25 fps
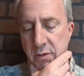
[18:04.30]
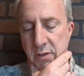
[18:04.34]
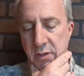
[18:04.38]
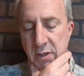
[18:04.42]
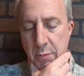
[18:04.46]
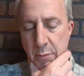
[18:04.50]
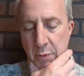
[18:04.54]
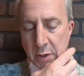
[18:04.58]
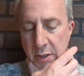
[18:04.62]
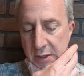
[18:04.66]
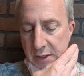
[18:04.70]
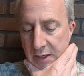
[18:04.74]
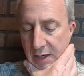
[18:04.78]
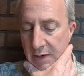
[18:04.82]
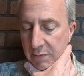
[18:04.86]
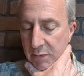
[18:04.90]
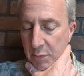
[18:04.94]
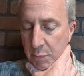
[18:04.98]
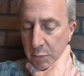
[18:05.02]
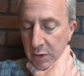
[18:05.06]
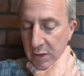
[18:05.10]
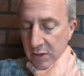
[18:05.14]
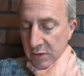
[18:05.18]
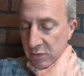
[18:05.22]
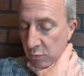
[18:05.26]
Cimorene gave the
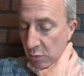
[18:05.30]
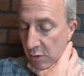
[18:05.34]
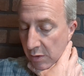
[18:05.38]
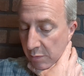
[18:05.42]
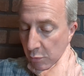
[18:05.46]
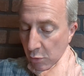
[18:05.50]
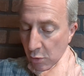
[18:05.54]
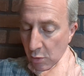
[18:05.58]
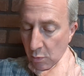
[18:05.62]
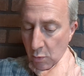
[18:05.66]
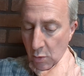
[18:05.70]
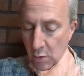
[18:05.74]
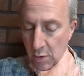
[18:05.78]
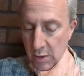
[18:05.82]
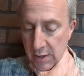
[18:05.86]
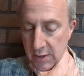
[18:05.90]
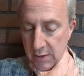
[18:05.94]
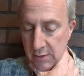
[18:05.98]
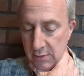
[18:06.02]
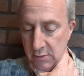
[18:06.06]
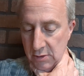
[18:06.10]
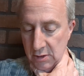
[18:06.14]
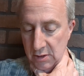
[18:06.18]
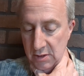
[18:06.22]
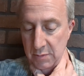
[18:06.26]
prince one more
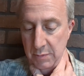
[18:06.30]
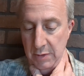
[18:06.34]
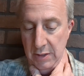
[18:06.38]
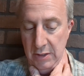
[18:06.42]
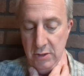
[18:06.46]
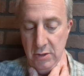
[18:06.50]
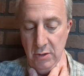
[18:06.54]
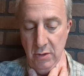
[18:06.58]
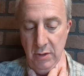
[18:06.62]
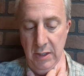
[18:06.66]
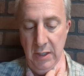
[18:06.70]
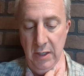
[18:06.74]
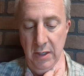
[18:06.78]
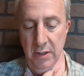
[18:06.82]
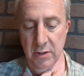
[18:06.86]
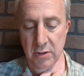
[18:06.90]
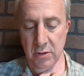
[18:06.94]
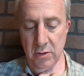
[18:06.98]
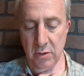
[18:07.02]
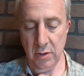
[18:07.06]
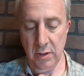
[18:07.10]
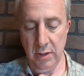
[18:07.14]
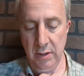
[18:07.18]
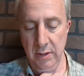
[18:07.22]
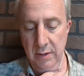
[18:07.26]
warning, just to make sure he
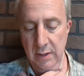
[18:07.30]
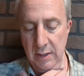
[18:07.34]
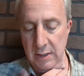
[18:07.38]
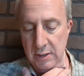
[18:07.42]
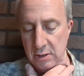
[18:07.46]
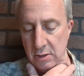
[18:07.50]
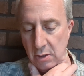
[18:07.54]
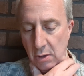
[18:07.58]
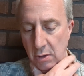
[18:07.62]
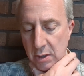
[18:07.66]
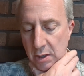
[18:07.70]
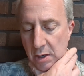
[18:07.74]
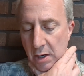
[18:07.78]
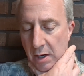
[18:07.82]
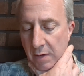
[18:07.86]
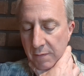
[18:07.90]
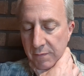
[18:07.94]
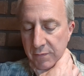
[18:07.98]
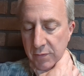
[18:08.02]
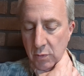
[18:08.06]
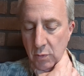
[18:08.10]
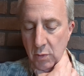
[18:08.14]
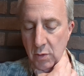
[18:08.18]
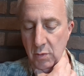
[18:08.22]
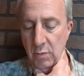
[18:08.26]
understood, and started
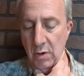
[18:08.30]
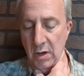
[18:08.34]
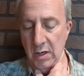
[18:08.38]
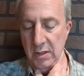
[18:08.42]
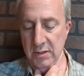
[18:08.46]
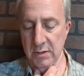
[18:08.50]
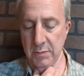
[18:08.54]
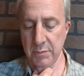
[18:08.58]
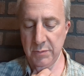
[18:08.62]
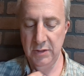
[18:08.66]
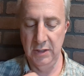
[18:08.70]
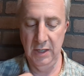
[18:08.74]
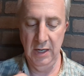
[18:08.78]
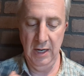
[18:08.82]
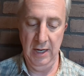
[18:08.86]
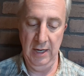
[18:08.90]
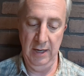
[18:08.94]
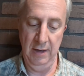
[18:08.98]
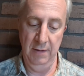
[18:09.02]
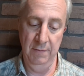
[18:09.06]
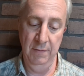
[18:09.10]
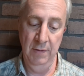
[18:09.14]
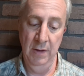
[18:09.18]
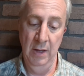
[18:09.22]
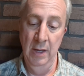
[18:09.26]
off toward Roxim's
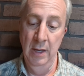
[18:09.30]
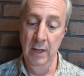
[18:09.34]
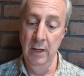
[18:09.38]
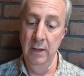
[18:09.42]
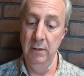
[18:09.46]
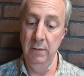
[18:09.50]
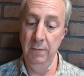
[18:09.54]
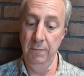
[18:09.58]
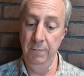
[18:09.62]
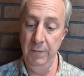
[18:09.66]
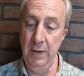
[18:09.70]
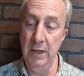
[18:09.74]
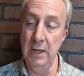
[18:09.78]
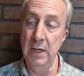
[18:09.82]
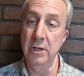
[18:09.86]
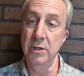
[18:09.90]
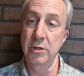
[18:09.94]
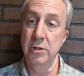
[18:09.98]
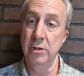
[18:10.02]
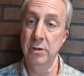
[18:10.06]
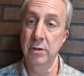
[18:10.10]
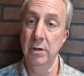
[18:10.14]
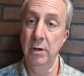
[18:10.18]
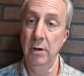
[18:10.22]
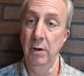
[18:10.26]
cave to
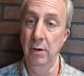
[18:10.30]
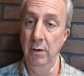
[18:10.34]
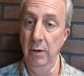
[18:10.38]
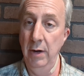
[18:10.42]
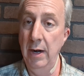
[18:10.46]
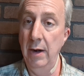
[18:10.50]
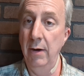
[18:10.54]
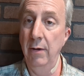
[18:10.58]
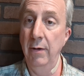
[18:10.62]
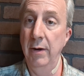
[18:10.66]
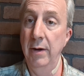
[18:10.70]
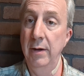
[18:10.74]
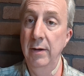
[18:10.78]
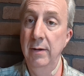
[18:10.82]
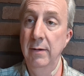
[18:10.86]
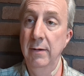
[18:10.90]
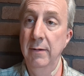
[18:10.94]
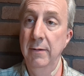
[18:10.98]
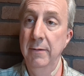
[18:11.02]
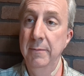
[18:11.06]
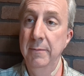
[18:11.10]
finish her errand.